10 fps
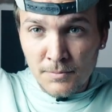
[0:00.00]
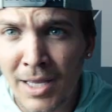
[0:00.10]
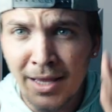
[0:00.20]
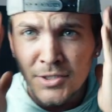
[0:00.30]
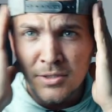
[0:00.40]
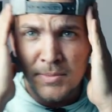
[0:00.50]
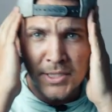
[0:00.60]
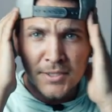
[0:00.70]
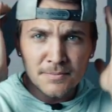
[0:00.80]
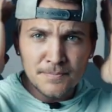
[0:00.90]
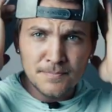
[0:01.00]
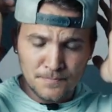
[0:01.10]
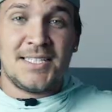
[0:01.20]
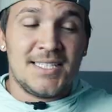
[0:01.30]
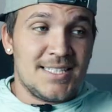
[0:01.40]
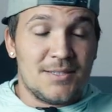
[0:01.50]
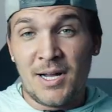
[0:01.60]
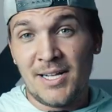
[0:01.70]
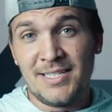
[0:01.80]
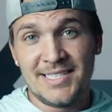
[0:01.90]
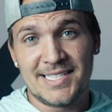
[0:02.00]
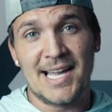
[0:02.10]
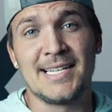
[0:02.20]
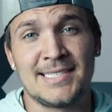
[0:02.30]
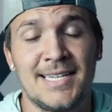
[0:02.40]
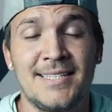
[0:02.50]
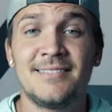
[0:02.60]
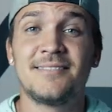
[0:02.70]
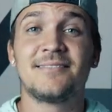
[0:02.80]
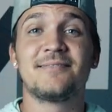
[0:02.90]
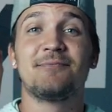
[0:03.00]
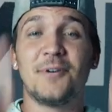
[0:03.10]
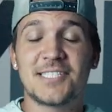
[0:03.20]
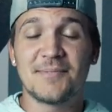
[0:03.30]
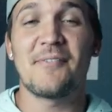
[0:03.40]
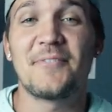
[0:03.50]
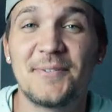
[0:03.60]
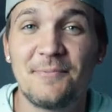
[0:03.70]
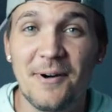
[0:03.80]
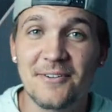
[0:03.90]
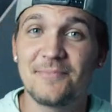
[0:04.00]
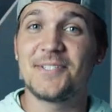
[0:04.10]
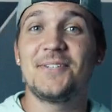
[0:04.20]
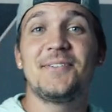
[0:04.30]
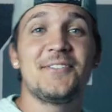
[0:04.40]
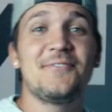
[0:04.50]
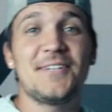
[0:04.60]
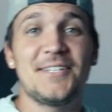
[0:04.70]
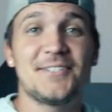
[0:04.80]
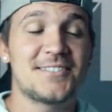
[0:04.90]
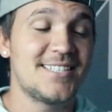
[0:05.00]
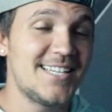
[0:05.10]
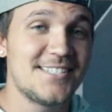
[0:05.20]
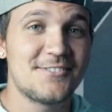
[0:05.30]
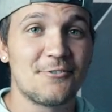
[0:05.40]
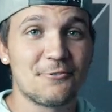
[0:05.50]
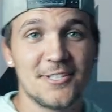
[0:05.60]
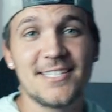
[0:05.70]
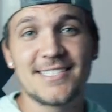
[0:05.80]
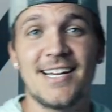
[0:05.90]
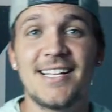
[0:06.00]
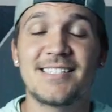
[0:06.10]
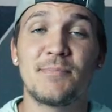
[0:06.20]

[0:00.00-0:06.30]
Yeah, it should be good. Well, it's a hat day. What's up everyone? Welcome to a new video. Today's really exciting.